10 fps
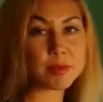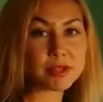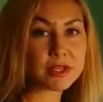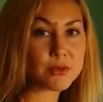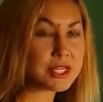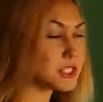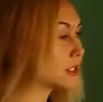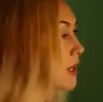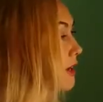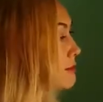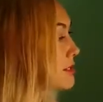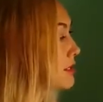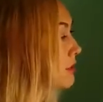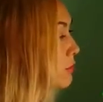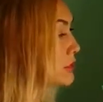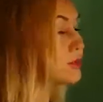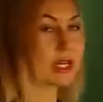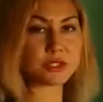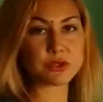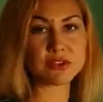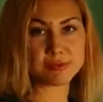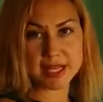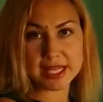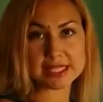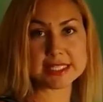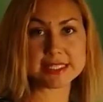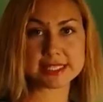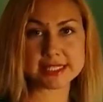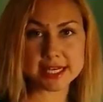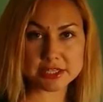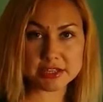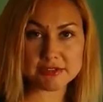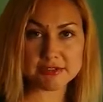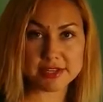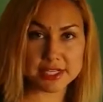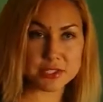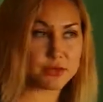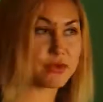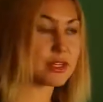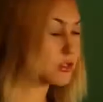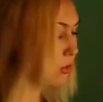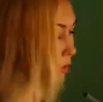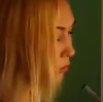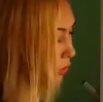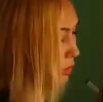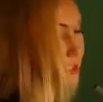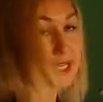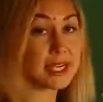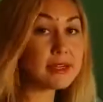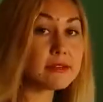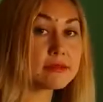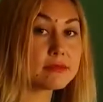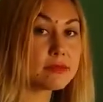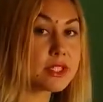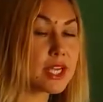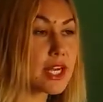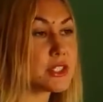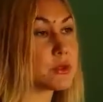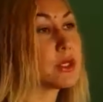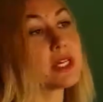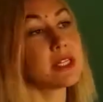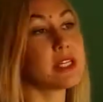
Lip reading: popular question comes, what do I do if my license is actually finished? If I sold all 10, what can I do?